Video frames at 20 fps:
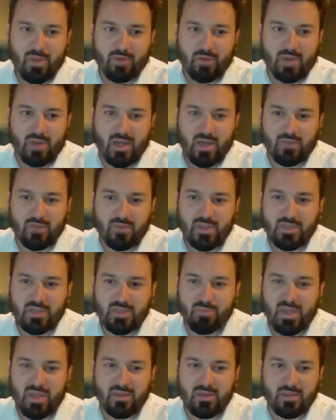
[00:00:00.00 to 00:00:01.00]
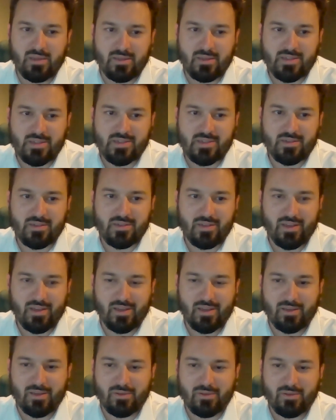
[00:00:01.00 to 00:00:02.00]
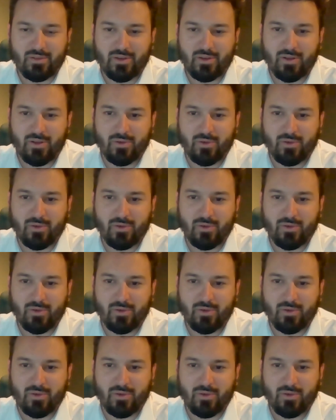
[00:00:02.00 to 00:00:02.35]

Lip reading: about kind of independence and,